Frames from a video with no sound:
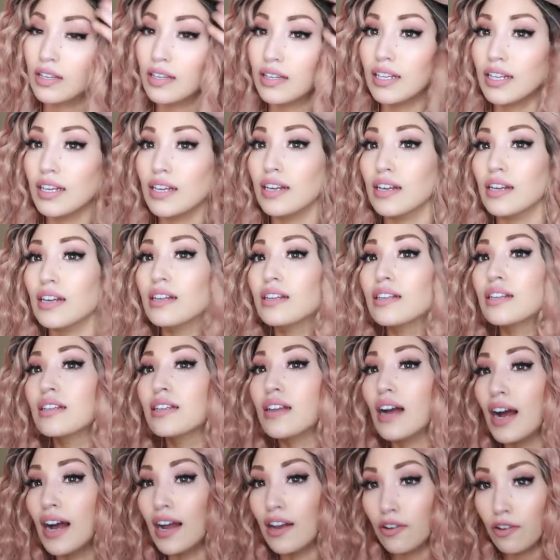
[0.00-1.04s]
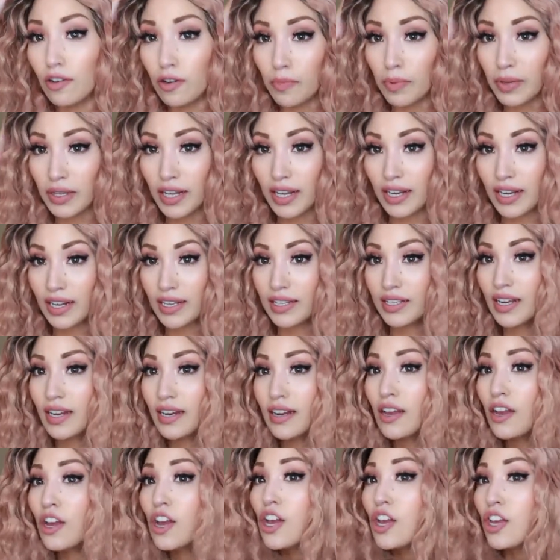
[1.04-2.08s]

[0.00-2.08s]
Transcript: the style, but like I said,